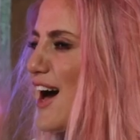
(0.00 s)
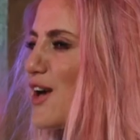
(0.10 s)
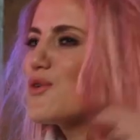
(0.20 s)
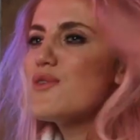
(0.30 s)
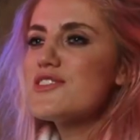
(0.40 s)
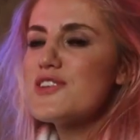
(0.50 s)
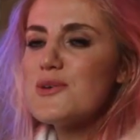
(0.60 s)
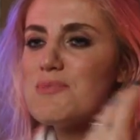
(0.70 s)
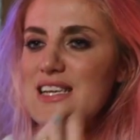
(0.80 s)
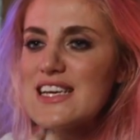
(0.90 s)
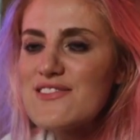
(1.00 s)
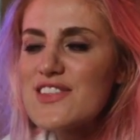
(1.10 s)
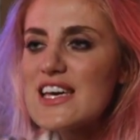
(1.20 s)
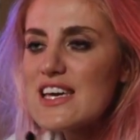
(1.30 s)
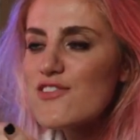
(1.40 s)
I also believe
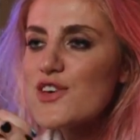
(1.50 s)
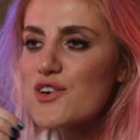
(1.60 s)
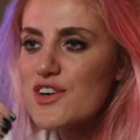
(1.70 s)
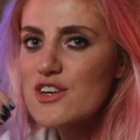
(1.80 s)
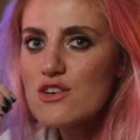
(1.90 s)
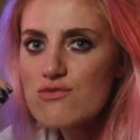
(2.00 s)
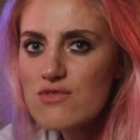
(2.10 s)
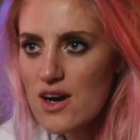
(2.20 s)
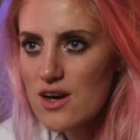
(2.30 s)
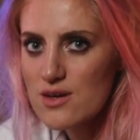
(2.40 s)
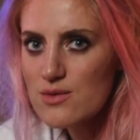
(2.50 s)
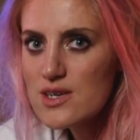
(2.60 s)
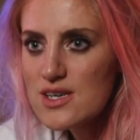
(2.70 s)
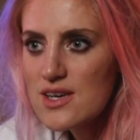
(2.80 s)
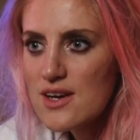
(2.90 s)
that if you're gonna grow,
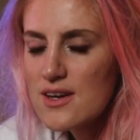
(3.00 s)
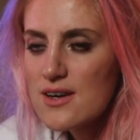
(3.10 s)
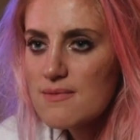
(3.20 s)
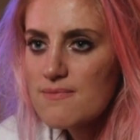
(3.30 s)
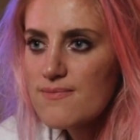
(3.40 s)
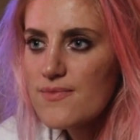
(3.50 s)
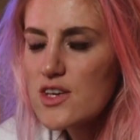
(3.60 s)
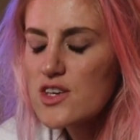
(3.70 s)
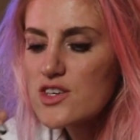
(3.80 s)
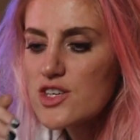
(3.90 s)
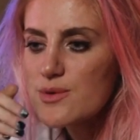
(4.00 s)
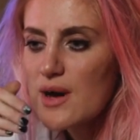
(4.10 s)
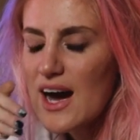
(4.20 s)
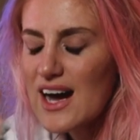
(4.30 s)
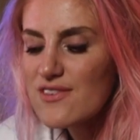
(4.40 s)
you
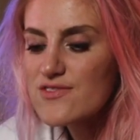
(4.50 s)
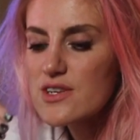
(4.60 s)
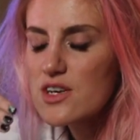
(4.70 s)
have to